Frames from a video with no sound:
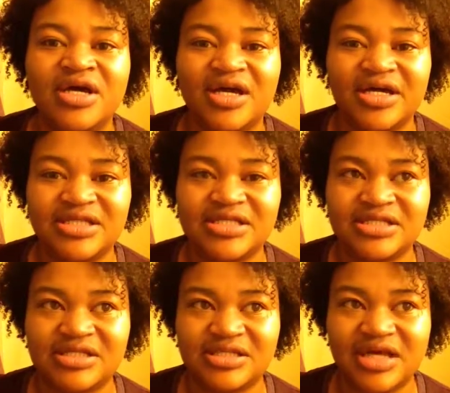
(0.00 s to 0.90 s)

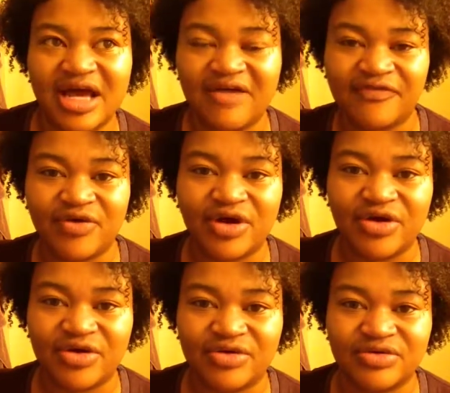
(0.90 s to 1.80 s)
It's
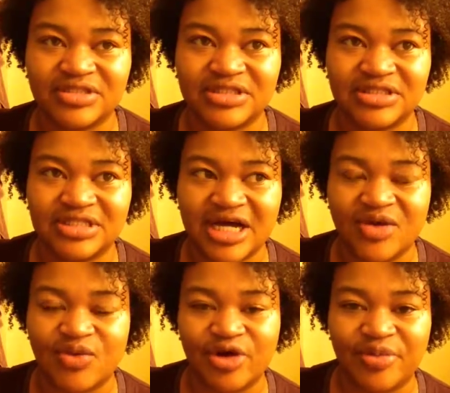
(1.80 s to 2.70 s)

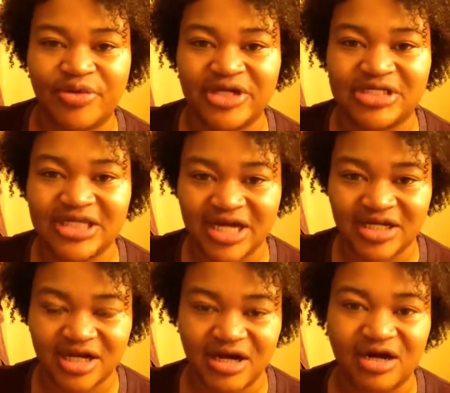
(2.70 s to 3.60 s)

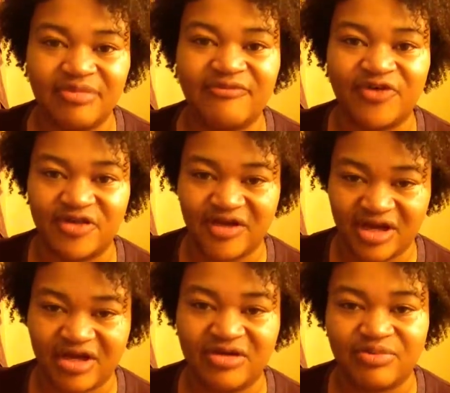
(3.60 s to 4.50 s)
afrocurls.wordpress.com for the
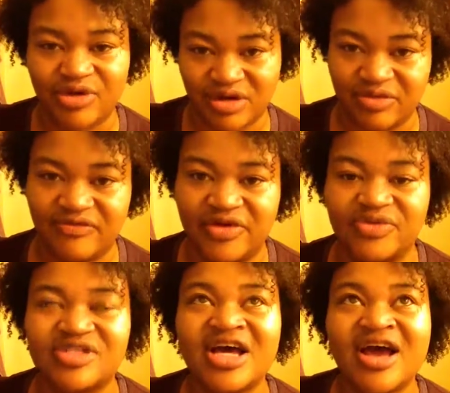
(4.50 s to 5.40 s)
hair and product
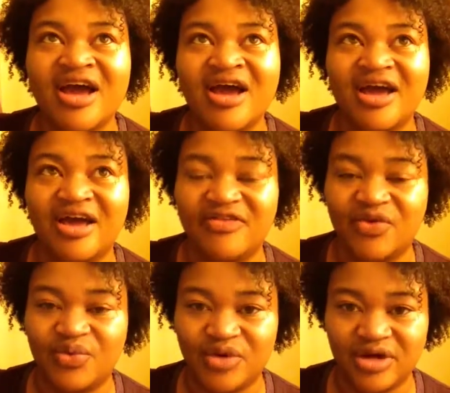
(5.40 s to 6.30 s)
reviews. And
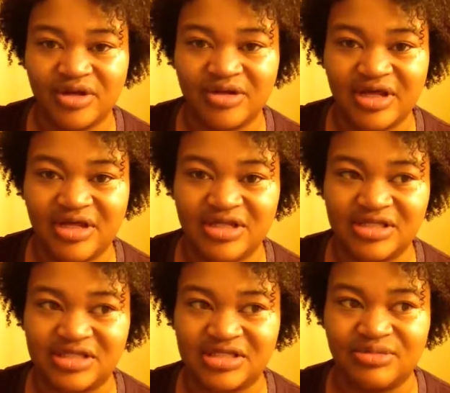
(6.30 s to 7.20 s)
the one that
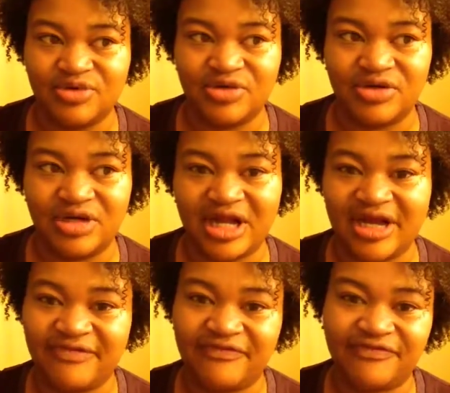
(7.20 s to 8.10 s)
is the more
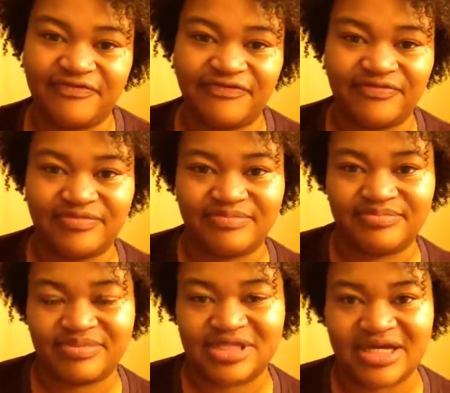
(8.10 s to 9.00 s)

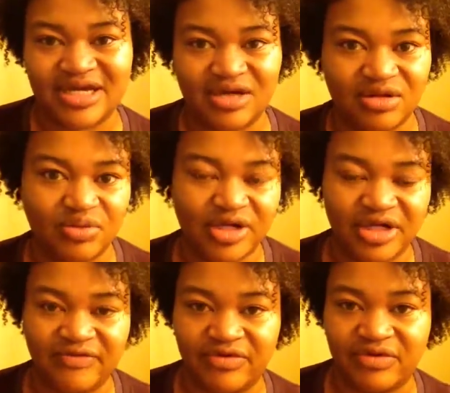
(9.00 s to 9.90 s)
lifestyle or
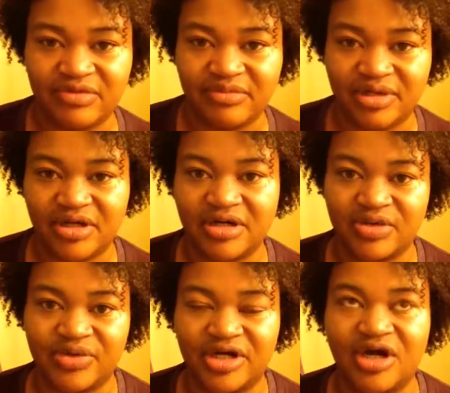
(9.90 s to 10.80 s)
whatever blog
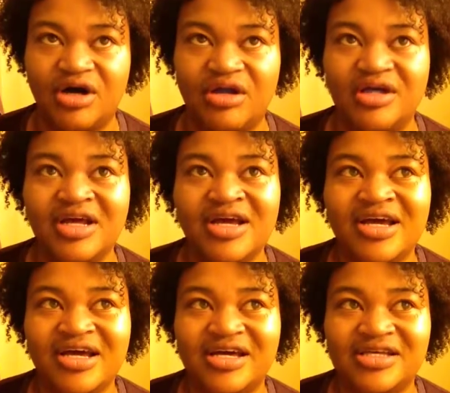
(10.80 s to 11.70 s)
you want to call it
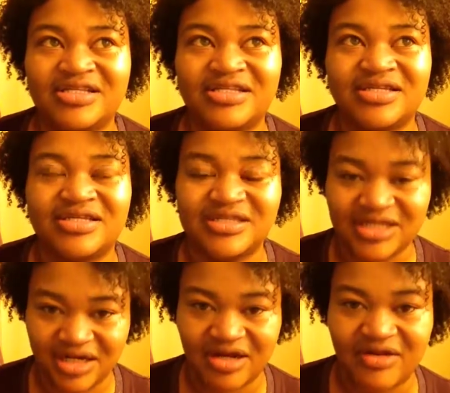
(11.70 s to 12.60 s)
is
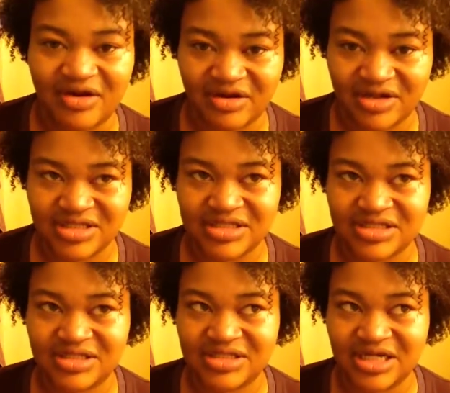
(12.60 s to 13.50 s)

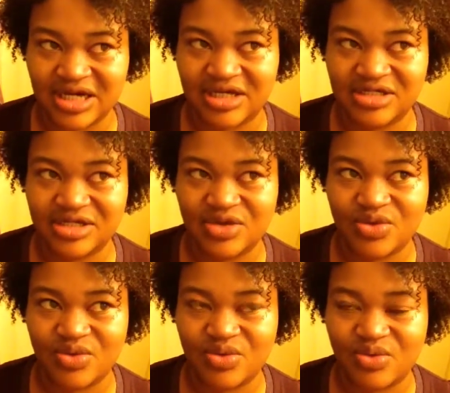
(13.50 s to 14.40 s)

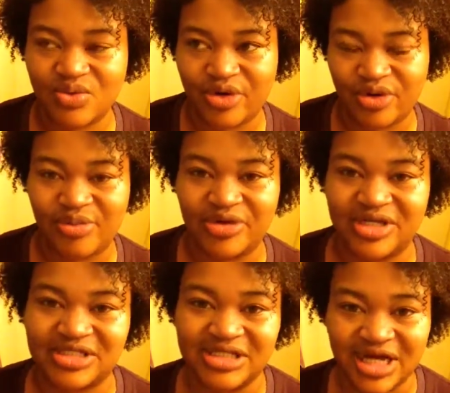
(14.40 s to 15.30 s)

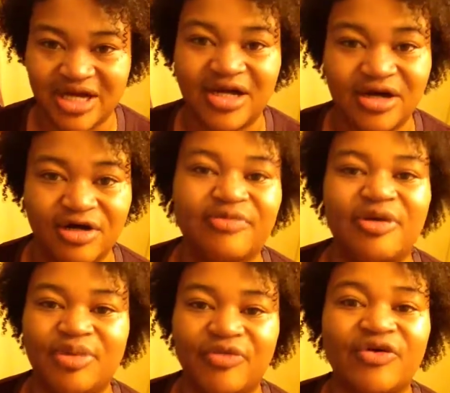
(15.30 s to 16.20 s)
zenandtheart.wordpress.com.
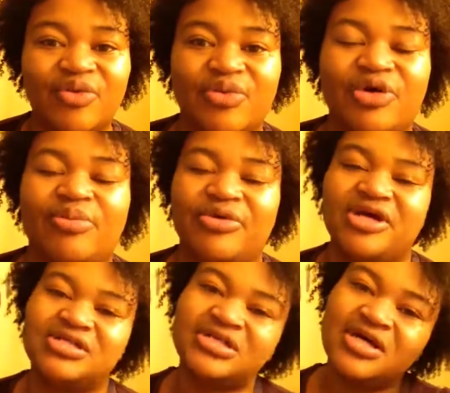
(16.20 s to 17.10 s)
They're both on
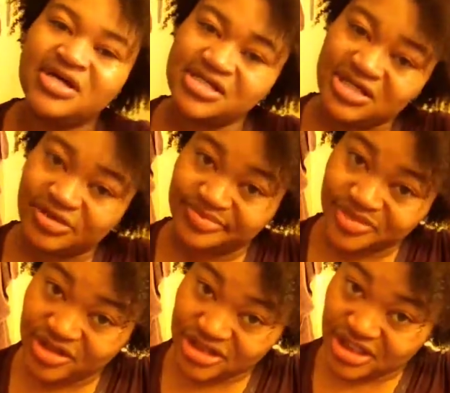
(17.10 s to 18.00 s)
WordPress. So
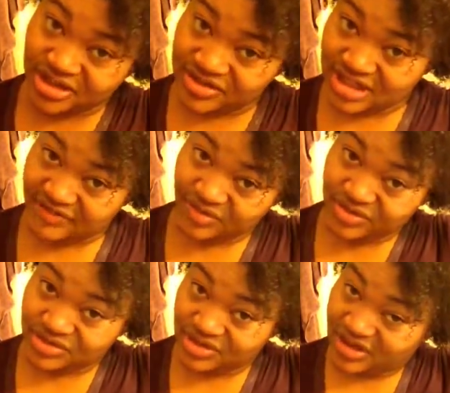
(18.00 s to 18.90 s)
you can check those out if you
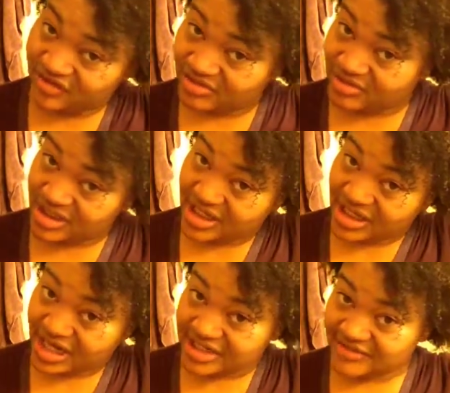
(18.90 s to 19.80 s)
want to. Neither of them been
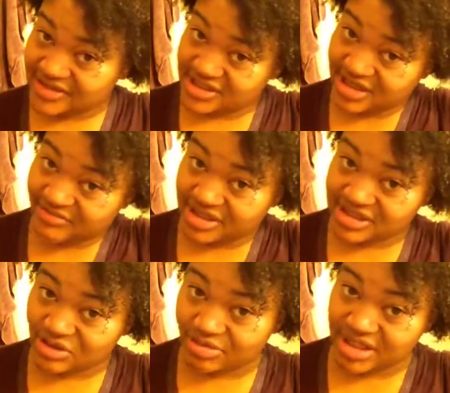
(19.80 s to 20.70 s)
that active since I've been
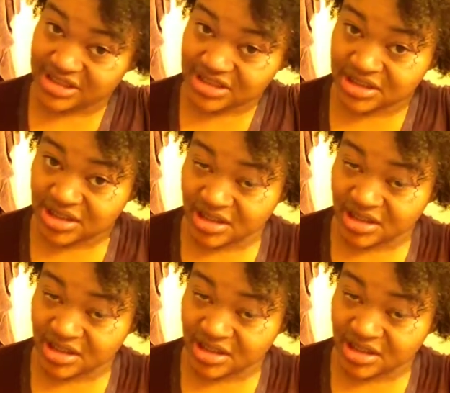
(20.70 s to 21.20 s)
so busy.